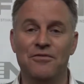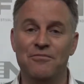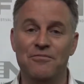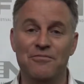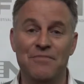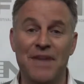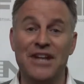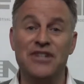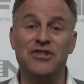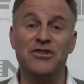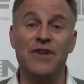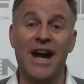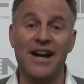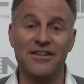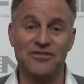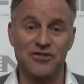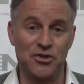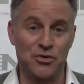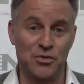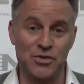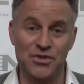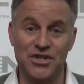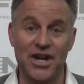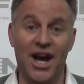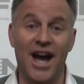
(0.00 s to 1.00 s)
major
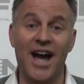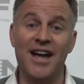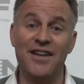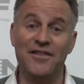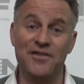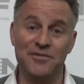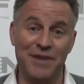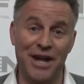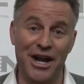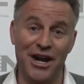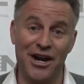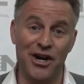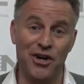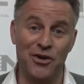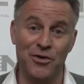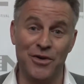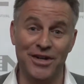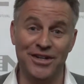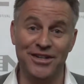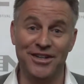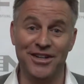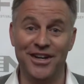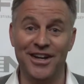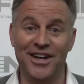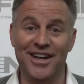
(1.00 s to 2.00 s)
actors were dying from
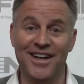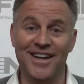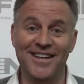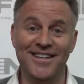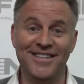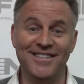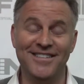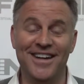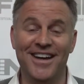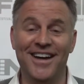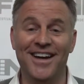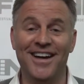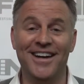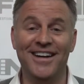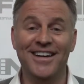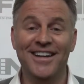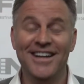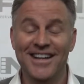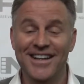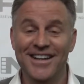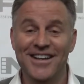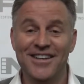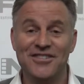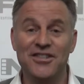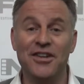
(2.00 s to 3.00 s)
heroin, and
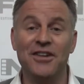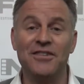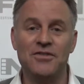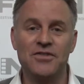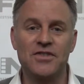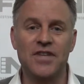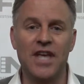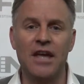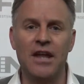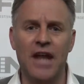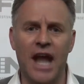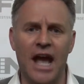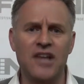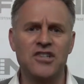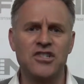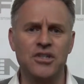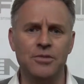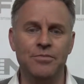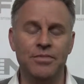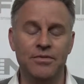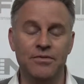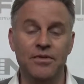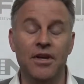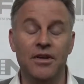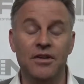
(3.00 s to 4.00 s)
so it
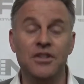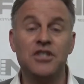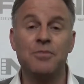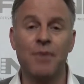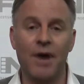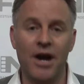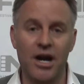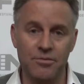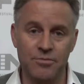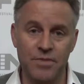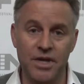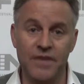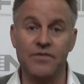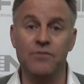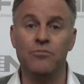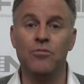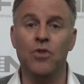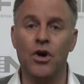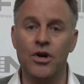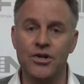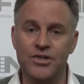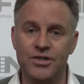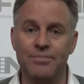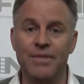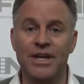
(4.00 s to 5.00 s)
actually inspired me even
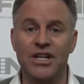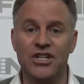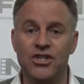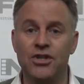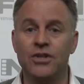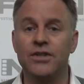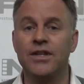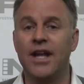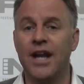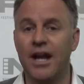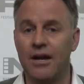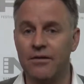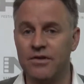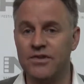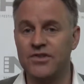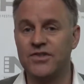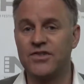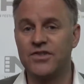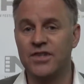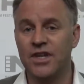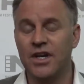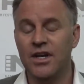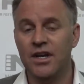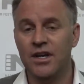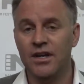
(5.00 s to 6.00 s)
more to make sure that I
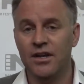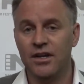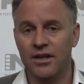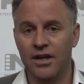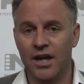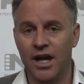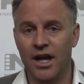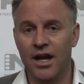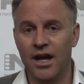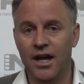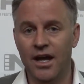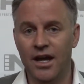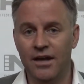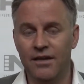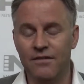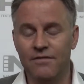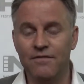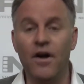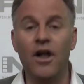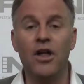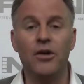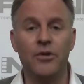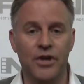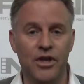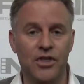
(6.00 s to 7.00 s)
was
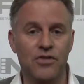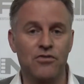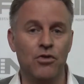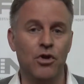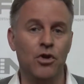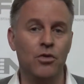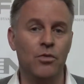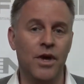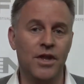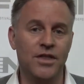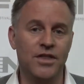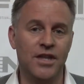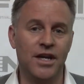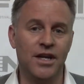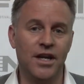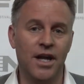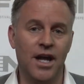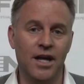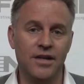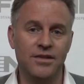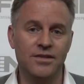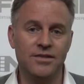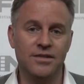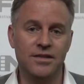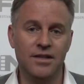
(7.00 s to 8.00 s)
following through with
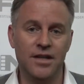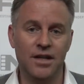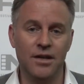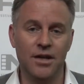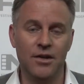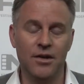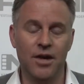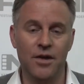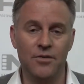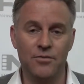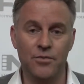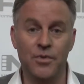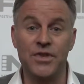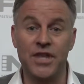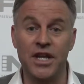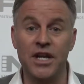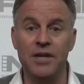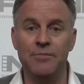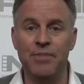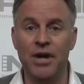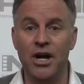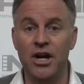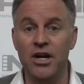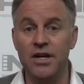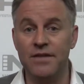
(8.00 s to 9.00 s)
an
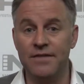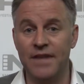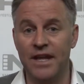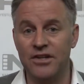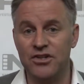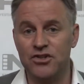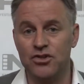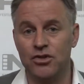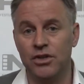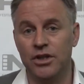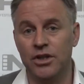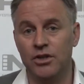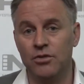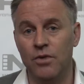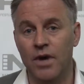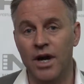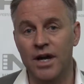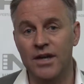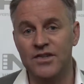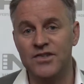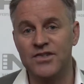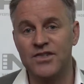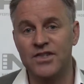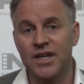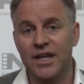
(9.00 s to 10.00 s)
imperative that truly
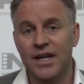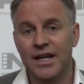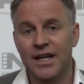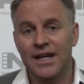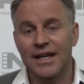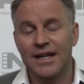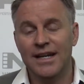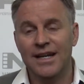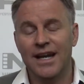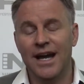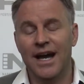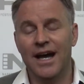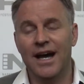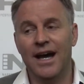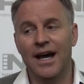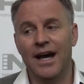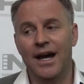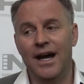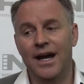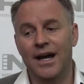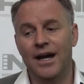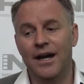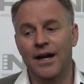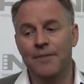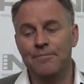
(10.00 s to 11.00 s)
was
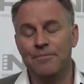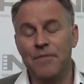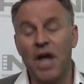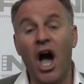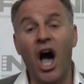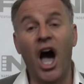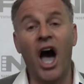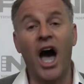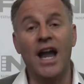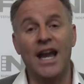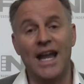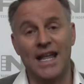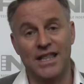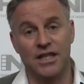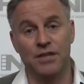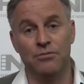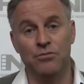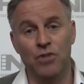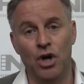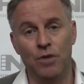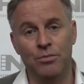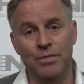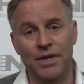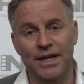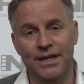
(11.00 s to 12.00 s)
hot at the
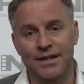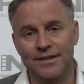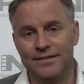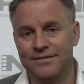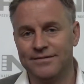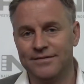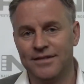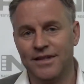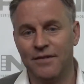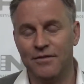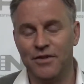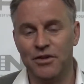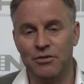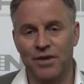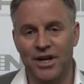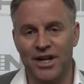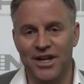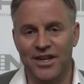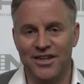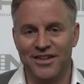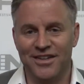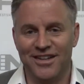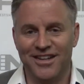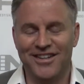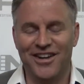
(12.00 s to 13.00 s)
moment, if you
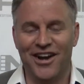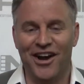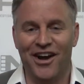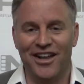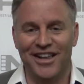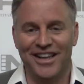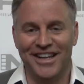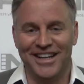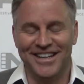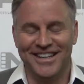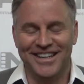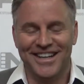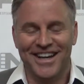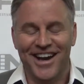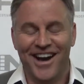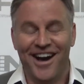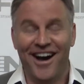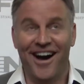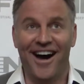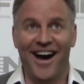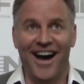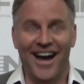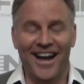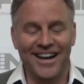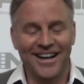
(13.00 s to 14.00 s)
want to call it
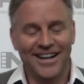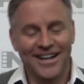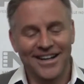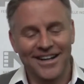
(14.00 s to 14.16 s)
hot.